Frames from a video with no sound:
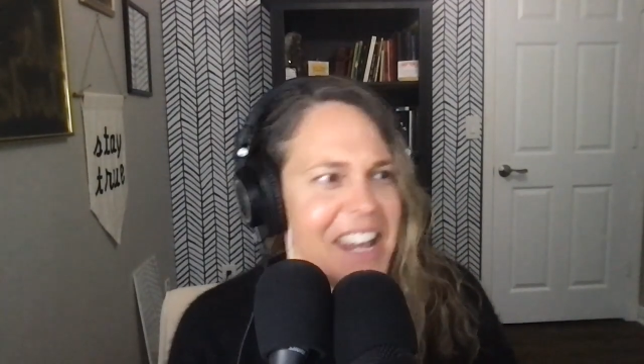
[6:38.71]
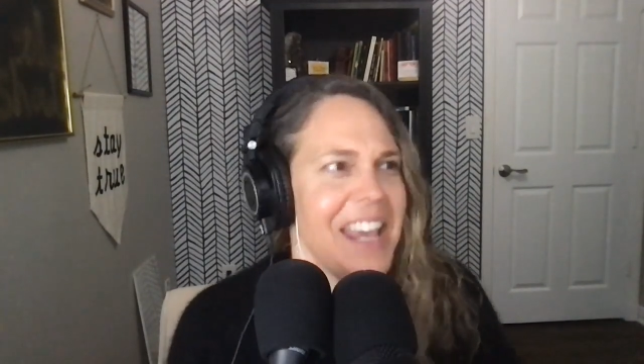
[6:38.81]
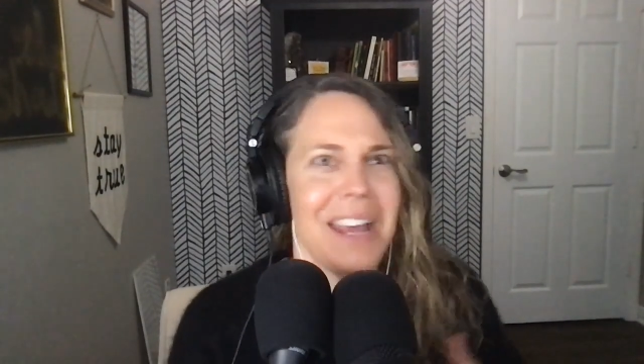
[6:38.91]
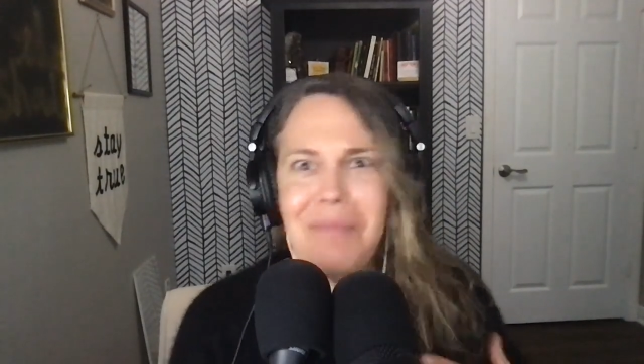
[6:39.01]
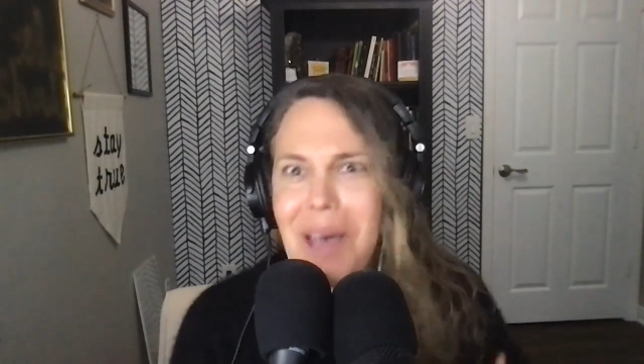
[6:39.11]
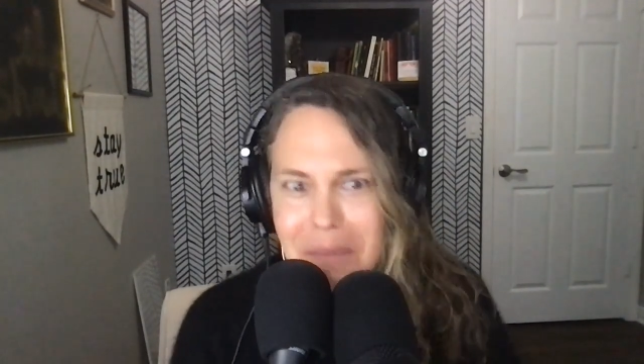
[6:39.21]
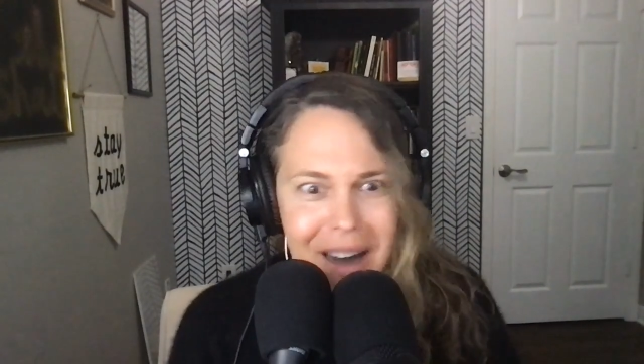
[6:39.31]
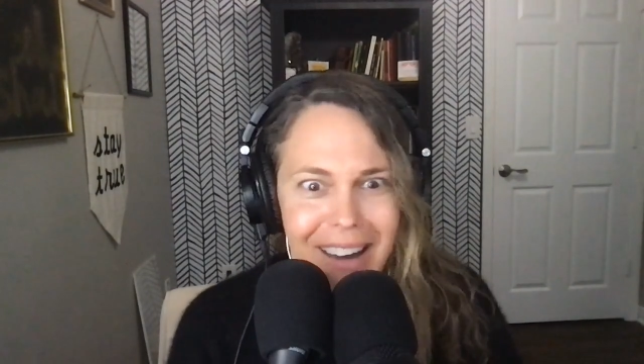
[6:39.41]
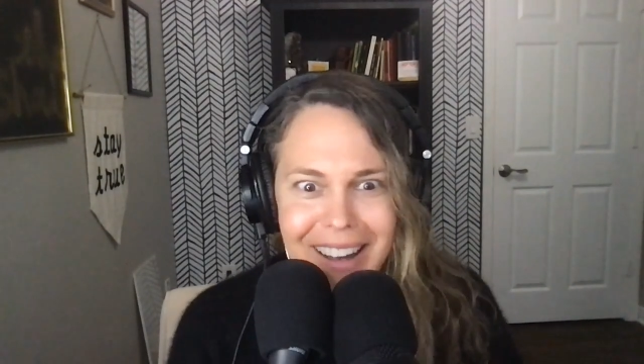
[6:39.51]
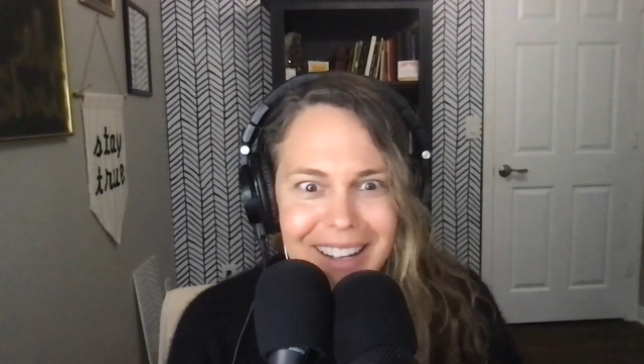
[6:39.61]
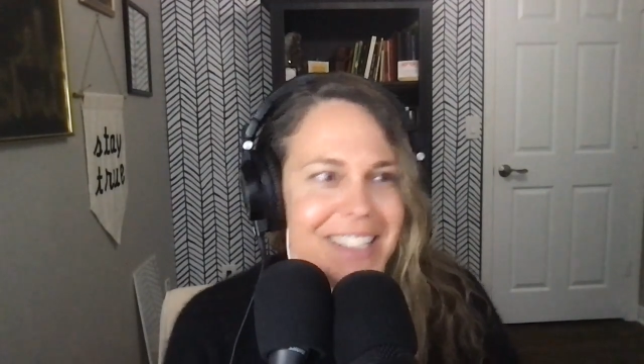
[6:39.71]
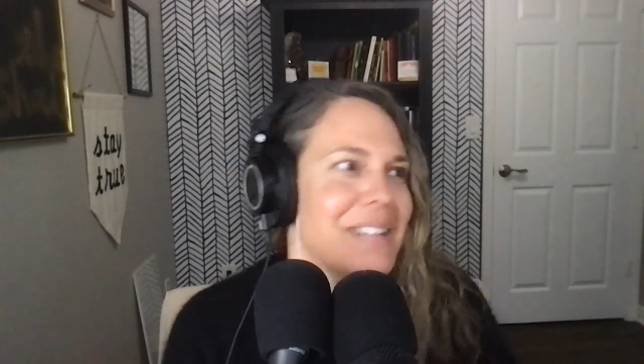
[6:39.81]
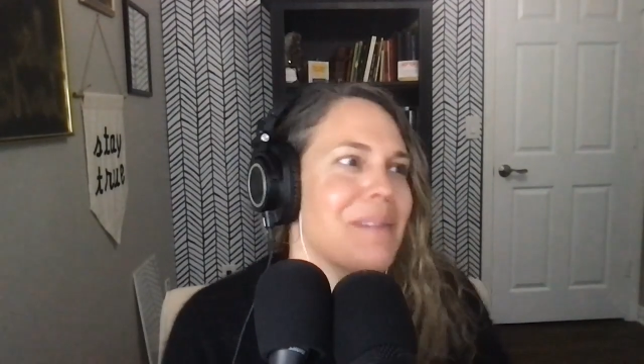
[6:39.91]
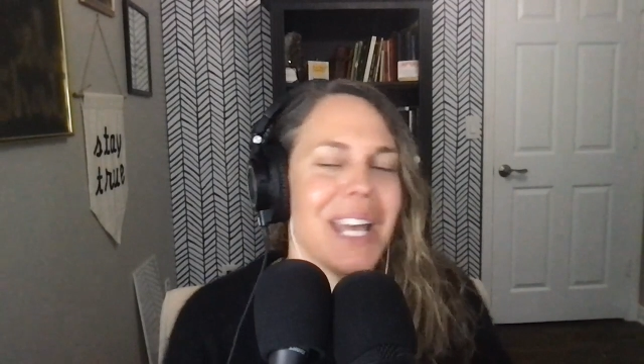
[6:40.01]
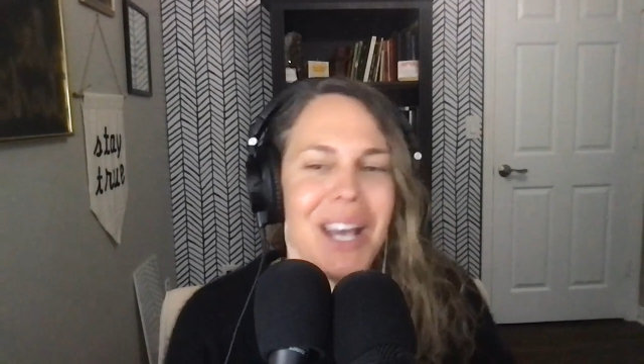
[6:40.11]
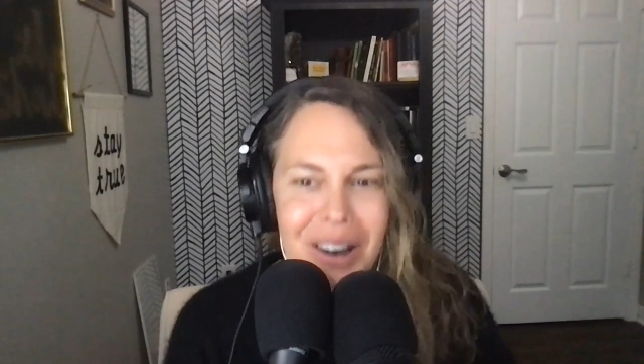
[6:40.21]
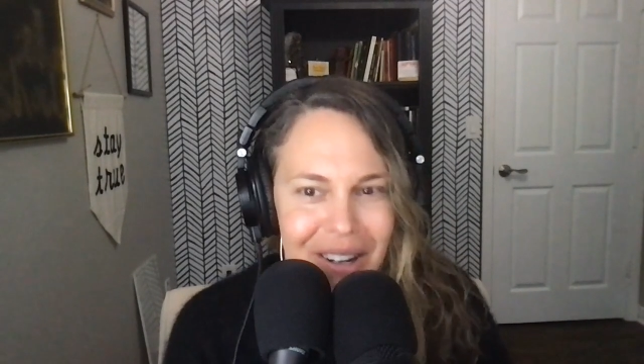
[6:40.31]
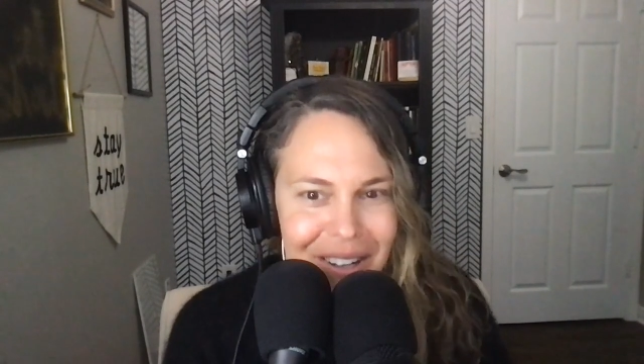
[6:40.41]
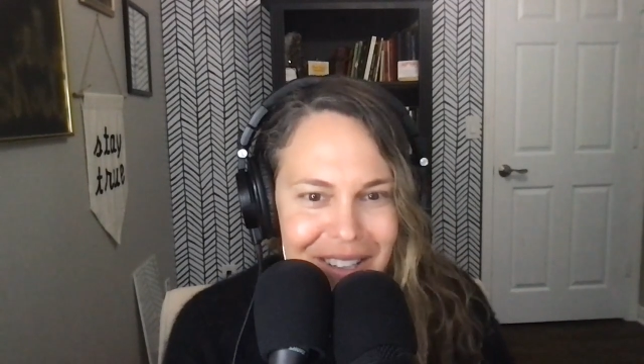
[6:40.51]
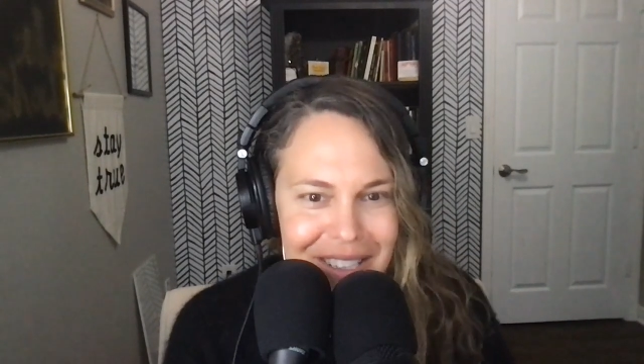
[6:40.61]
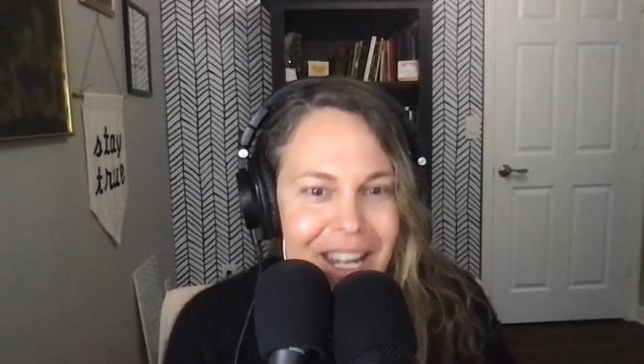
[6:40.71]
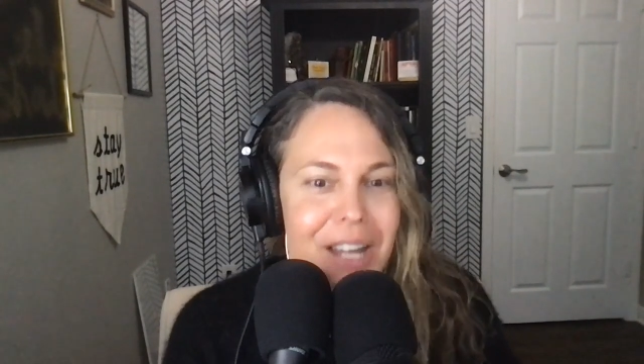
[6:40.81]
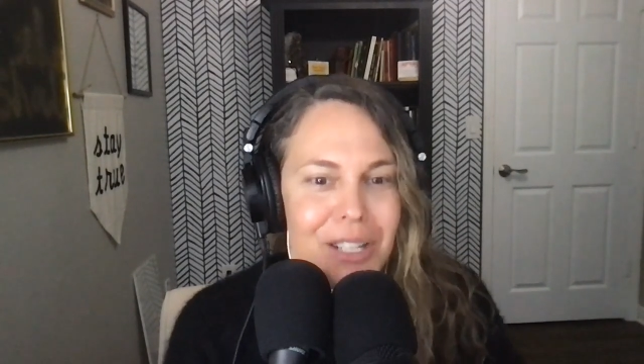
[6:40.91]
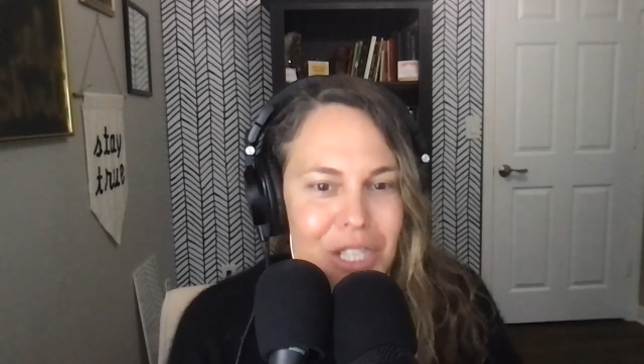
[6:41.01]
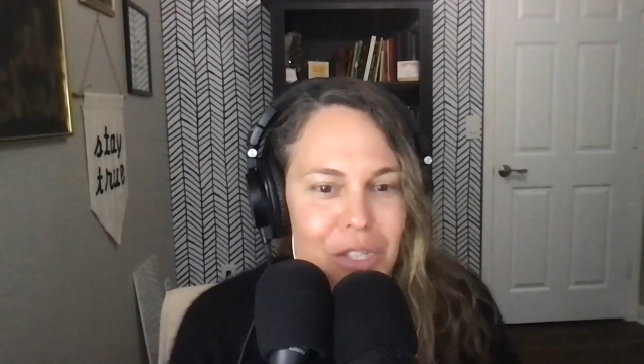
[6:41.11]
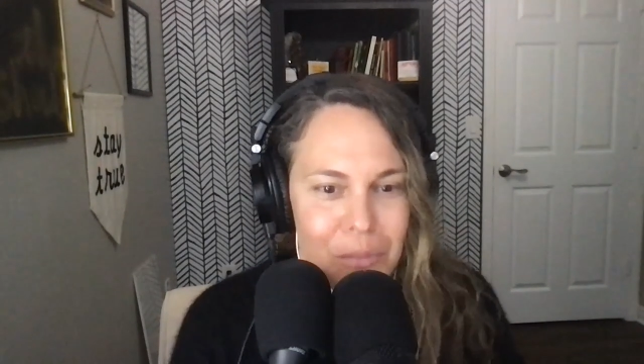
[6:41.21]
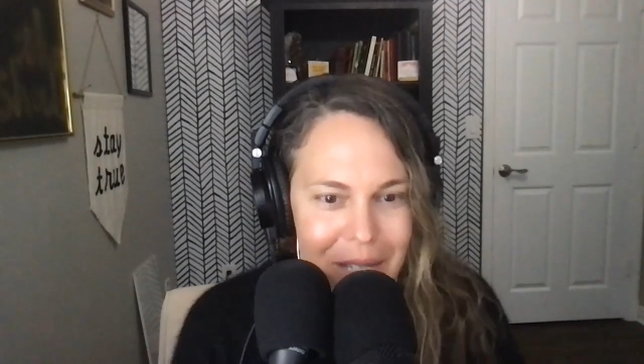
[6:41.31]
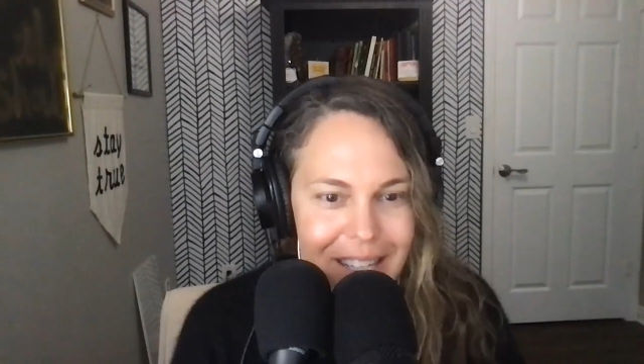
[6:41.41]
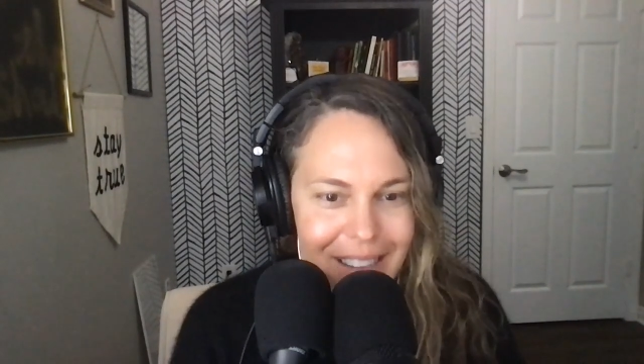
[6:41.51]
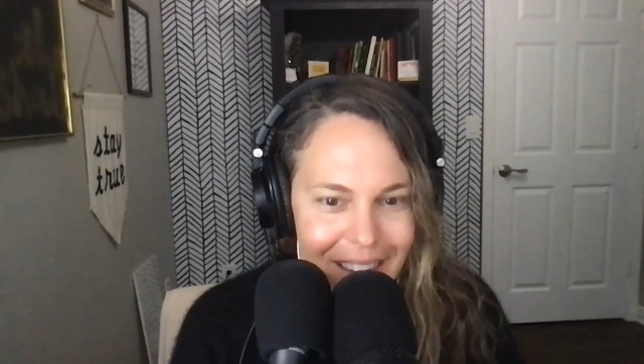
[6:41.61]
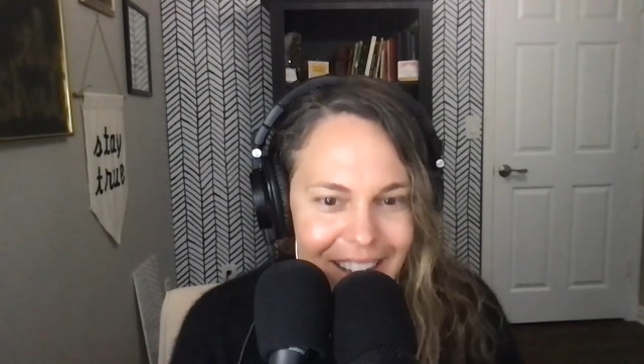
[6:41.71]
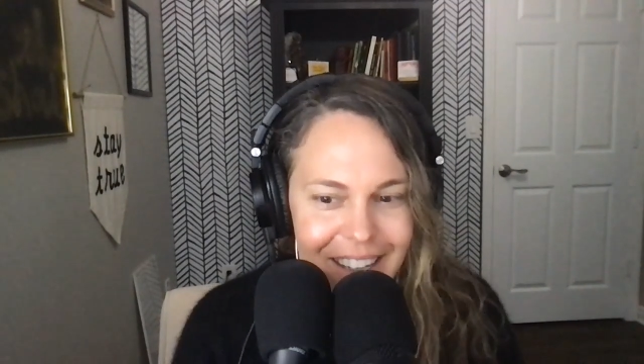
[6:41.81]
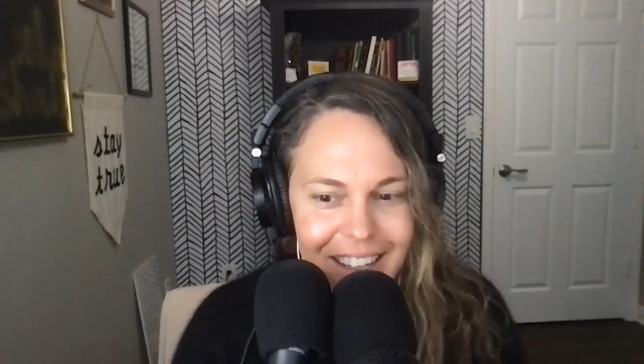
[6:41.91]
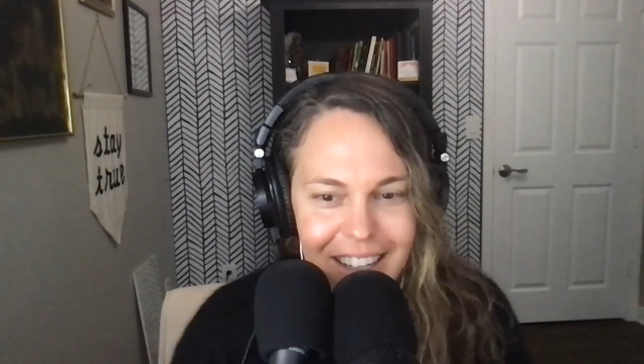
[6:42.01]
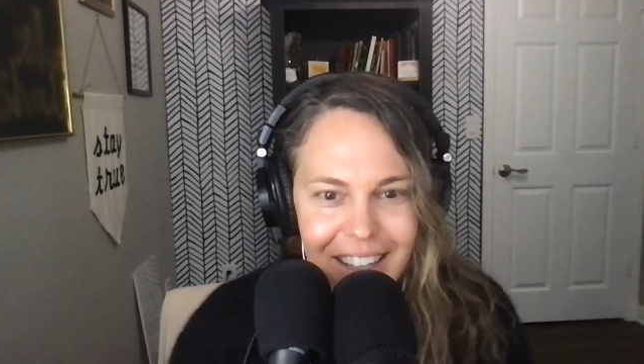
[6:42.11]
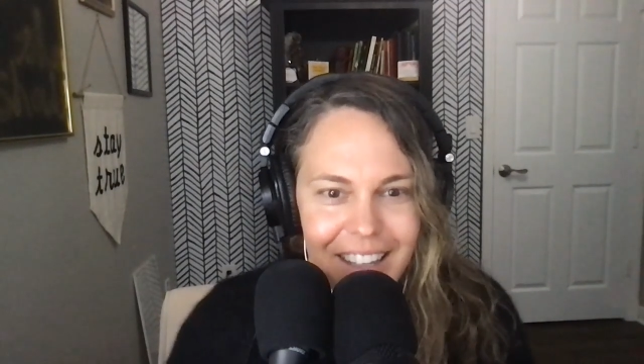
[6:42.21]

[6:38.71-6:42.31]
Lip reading: in my mind, in my heart, to be like